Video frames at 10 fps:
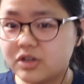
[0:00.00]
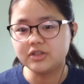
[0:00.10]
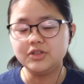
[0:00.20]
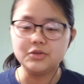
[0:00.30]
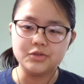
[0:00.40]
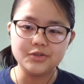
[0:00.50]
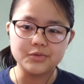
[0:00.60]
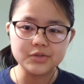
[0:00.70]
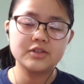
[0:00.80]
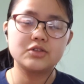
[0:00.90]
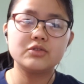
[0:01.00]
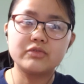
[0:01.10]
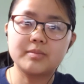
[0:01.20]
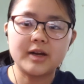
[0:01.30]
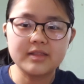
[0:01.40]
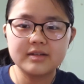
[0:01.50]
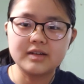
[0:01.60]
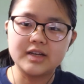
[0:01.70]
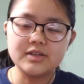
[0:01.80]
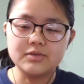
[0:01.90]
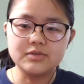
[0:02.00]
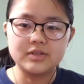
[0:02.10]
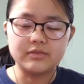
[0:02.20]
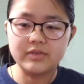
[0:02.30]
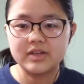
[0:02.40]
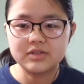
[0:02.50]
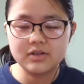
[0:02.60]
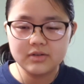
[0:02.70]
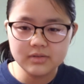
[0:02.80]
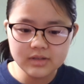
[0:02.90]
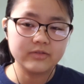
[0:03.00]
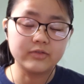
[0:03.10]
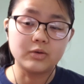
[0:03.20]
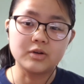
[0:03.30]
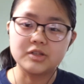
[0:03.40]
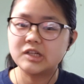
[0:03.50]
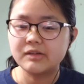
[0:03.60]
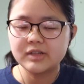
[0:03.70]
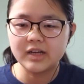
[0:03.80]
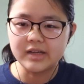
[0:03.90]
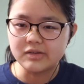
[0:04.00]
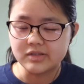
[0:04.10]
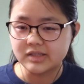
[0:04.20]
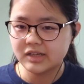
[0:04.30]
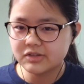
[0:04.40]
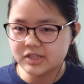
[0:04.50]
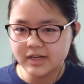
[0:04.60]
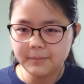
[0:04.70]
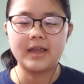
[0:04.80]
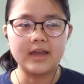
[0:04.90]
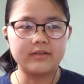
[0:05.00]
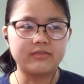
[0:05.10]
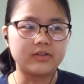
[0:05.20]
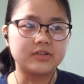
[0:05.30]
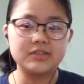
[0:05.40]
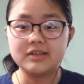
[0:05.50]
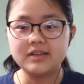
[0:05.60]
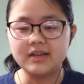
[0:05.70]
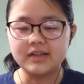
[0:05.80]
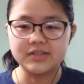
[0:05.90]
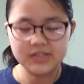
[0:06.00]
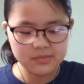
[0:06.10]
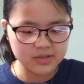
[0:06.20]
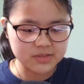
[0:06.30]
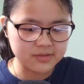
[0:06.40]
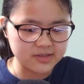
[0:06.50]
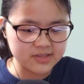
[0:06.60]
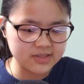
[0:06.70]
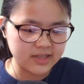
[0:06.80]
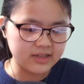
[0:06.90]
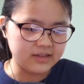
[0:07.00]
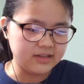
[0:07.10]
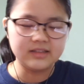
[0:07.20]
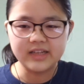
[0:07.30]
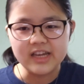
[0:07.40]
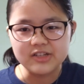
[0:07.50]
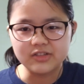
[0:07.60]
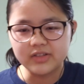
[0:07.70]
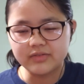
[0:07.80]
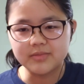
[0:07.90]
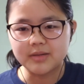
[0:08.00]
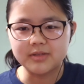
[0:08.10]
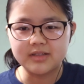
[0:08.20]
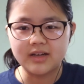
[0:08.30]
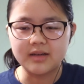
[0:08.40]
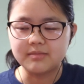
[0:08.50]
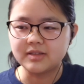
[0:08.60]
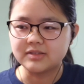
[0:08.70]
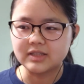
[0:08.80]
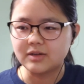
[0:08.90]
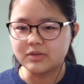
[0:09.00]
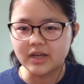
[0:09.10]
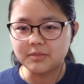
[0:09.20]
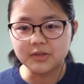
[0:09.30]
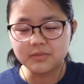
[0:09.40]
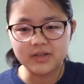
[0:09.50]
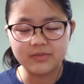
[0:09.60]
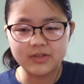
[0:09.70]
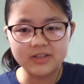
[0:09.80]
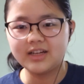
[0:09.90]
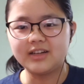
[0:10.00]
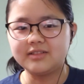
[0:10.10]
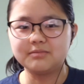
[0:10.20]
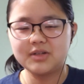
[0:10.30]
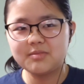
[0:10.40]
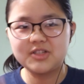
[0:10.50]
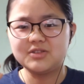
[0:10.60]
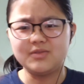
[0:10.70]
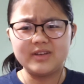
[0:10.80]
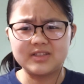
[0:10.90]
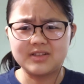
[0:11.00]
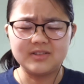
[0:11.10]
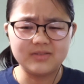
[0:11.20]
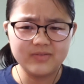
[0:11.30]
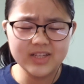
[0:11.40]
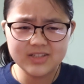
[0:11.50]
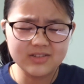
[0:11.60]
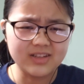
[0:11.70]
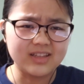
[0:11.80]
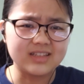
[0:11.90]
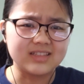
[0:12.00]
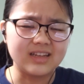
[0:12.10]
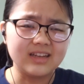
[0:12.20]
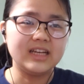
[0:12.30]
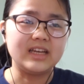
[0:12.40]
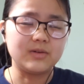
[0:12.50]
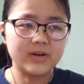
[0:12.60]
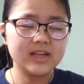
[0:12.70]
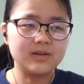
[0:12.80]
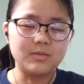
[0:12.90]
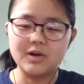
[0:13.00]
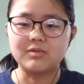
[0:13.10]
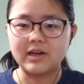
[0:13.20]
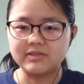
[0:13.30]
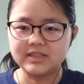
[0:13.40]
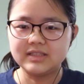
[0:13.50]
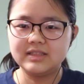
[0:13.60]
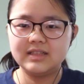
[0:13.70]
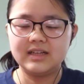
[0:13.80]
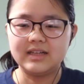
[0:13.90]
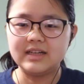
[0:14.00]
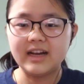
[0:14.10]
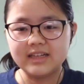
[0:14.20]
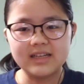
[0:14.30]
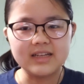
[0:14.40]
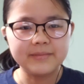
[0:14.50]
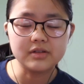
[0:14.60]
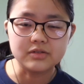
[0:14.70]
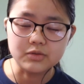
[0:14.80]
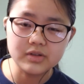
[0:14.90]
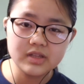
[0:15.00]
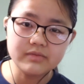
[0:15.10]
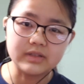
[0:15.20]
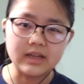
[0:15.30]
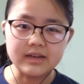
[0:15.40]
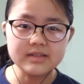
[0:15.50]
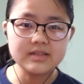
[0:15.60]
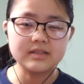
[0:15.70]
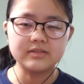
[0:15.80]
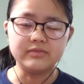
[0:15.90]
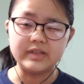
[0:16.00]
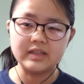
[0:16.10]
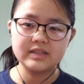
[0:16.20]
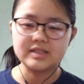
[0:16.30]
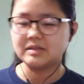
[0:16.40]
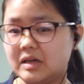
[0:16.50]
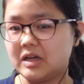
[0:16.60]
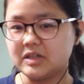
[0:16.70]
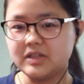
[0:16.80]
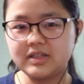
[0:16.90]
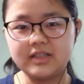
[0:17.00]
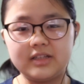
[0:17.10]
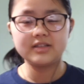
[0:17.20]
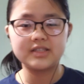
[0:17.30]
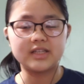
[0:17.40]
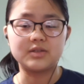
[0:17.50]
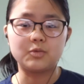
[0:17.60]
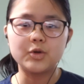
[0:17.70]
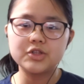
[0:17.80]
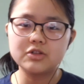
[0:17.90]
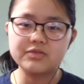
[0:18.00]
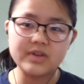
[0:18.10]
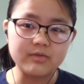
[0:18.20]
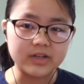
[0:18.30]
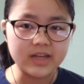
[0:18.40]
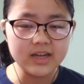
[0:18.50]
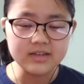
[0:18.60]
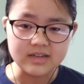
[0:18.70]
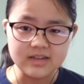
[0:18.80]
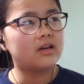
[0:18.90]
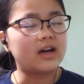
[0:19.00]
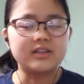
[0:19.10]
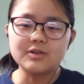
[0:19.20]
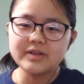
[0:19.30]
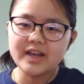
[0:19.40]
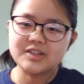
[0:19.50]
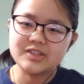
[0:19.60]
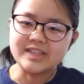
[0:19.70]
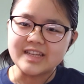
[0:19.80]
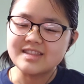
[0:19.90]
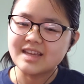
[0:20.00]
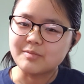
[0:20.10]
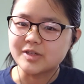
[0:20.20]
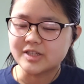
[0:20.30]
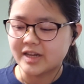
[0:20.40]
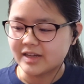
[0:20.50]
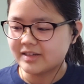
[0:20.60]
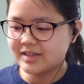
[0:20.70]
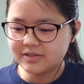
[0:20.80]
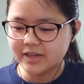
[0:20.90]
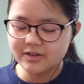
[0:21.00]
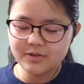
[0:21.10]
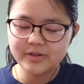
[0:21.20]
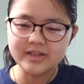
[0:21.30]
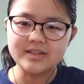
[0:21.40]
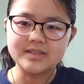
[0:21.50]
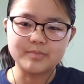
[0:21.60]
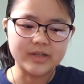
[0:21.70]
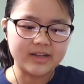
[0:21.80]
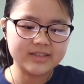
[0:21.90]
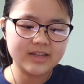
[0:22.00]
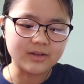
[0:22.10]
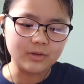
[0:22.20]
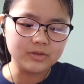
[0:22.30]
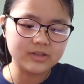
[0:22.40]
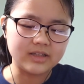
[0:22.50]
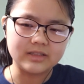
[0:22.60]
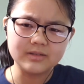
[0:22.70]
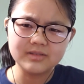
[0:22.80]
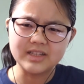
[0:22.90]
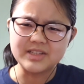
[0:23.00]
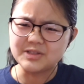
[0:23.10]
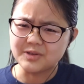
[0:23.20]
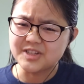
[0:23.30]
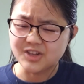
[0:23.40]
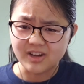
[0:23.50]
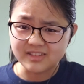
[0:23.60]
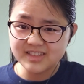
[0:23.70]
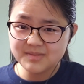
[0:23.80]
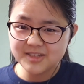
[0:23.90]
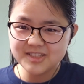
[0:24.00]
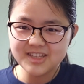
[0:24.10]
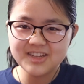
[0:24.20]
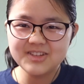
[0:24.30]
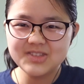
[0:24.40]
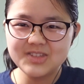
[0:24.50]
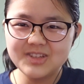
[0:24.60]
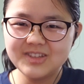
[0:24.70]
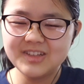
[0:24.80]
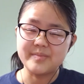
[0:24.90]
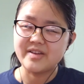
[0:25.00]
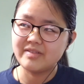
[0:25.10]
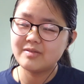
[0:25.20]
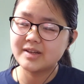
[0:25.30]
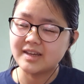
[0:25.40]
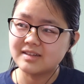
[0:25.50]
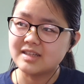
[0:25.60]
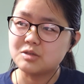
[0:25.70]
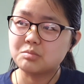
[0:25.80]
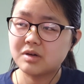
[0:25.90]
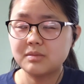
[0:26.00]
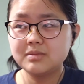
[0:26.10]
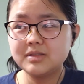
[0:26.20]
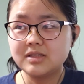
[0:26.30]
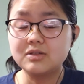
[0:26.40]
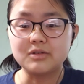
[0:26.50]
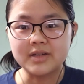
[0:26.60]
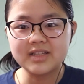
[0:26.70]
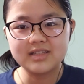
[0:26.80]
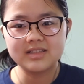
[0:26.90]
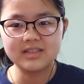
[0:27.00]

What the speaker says: do you use? So for Python, I use VS Code. For Java, I use IntelliJ, and for C and C++, and occasionally from time to time, things like OCaml and whatever, I'll pretty much use VS Code. VS Code, I think, is a great, well-rounded IDE. Dorothy Velez, unclear, says, what's your favorite candy? I don't actually eat that much candy. I don't know what it is, but as I get older, I don't enjoy chocolate as much as I used to. My favorite candy is probably Twix.